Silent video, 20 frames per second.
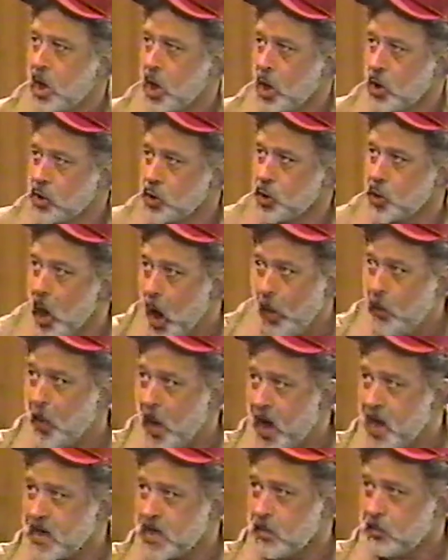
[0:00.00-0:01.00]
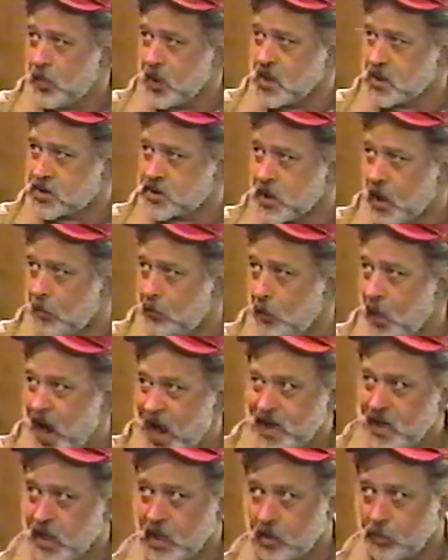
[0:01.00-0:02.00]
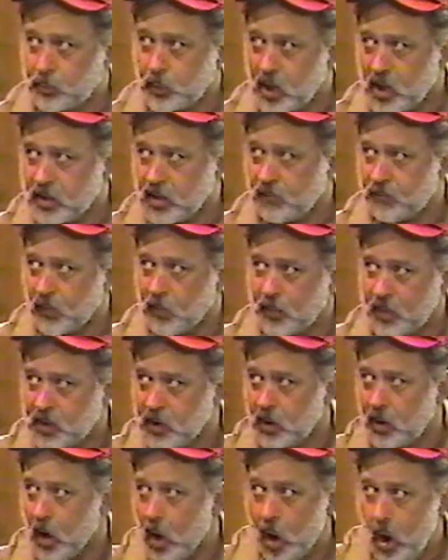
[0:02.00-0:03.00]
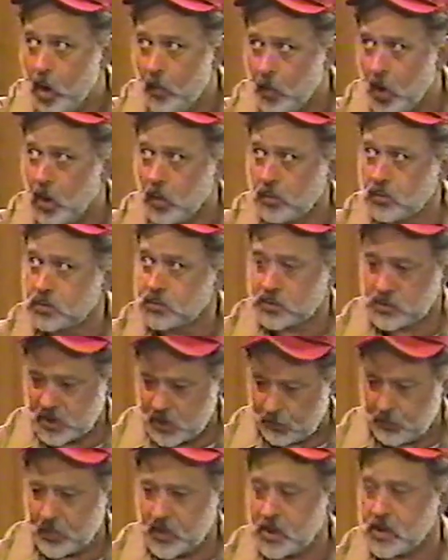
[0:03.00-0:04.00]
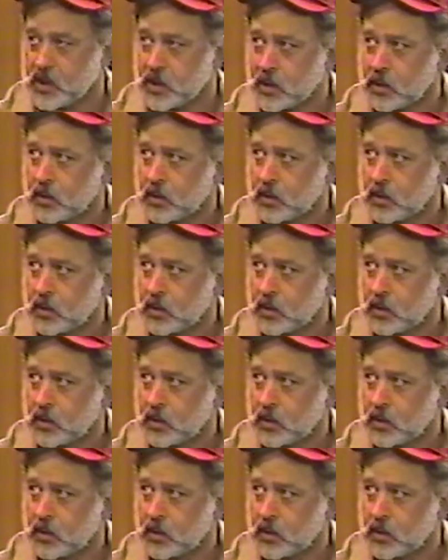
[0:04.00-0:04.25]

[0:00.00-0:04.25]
Nobody beats up my little brother for being a homo except me.